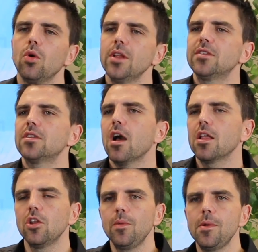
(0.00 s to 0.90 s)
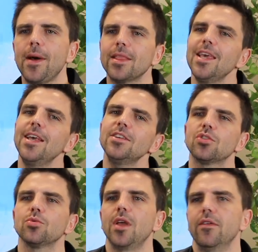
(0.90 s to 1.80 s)
Let's talk a little bit about the
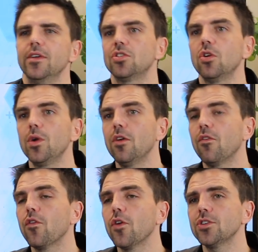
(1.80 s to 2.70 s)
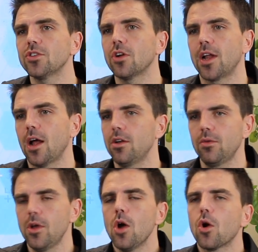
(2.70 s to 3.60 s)
history of it. So when it first started out,
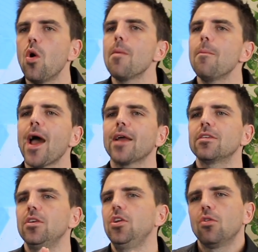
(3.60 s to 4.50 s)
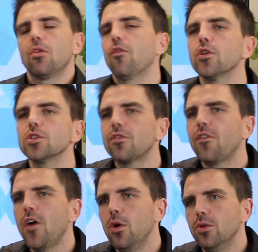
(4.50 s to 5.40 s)
going back to you know the first
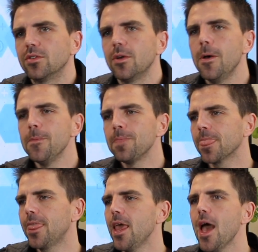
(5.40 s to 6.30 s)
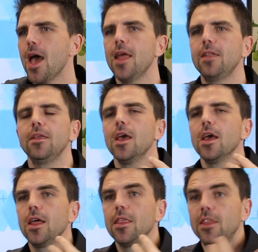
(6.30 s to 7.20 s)
phones, they had
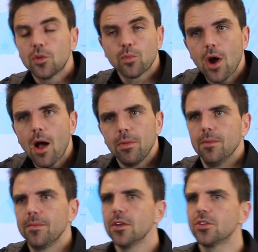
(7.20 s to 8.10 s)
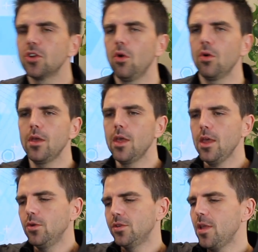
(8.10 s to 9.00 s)
this problem. So
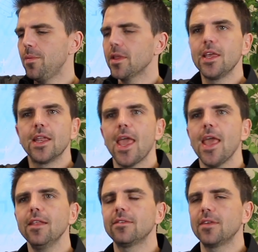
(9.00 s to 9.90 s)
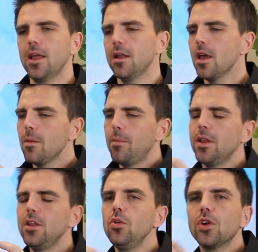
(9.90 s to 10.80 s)
it was typically in a handset,
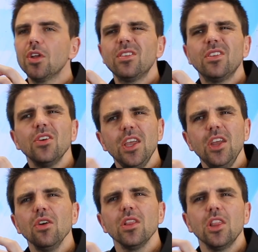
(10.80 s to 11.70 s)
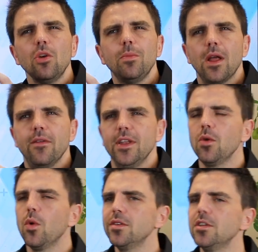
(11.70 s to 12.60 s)
but you could still hear a little bit of it. And
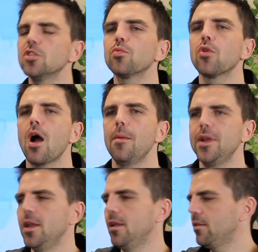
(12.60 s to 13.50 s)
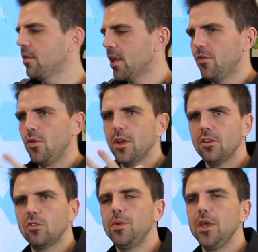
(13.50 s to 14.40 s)
it wasn't as prominent as like if you had a
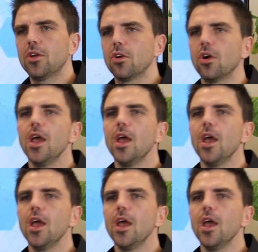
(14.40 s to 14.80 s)
speaker